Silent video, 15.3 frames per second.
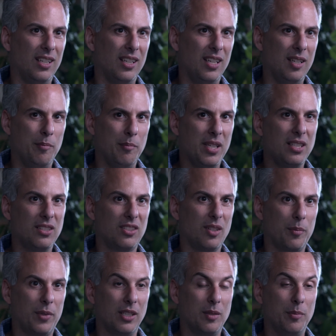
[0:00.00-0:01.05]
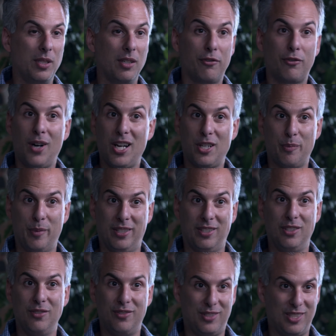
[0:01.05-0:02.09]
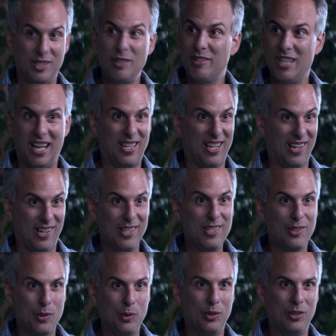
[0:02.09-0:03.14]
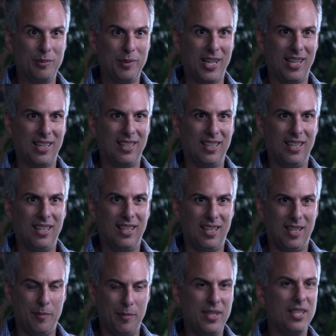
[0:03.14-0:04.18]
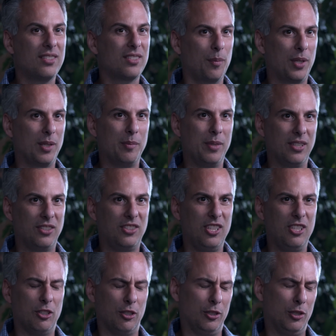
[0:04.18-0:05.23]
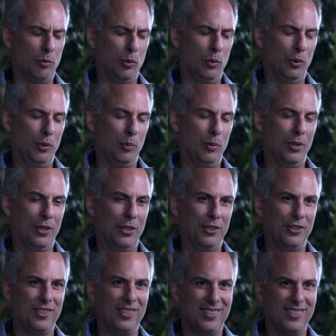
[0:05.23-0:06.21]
It means something to be a freshman. You've gotten to high school, man. It means something to be a senior. You rule the world.